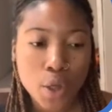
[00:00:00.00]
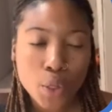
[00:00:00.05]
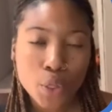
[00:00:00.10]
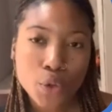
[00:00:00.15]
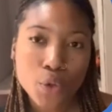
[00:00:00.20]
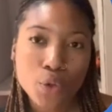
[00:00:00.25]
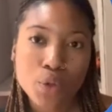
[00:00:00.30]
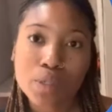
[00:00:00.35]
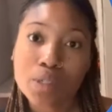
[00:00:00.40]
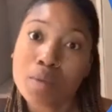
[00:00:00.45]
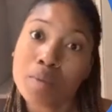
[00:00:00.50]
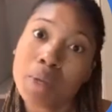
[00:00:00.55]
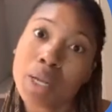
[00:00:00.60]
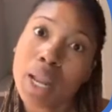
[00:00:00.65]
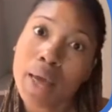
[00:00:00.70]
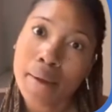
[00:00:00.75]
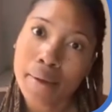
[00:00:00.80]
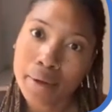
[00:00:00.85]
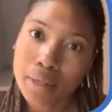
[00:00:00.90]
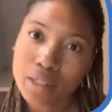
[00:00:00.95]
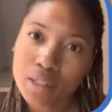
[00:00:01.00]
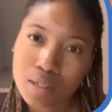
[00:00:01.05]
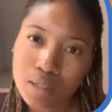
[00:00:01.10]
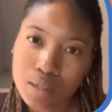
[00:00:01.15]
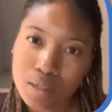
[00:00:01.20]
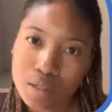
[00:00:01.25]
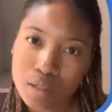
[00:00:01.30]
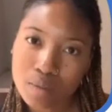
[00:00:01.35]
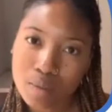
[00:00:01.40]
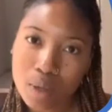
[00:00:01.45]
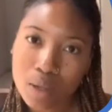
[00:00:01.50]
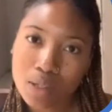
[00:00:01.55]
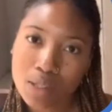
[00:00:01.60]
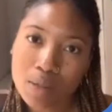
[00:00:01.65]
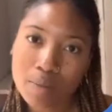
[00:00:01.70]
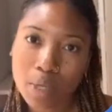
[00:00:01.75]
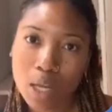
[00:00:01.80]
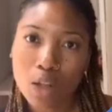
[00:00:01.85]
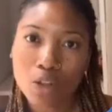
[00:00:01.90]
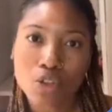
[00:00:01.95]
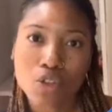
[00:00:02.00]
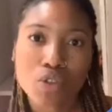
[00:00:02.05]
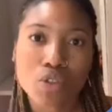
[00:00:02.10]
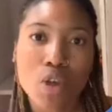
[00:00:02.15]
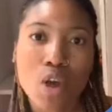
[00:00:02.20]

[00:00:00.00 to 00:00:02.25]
through similarities as well. Some cultures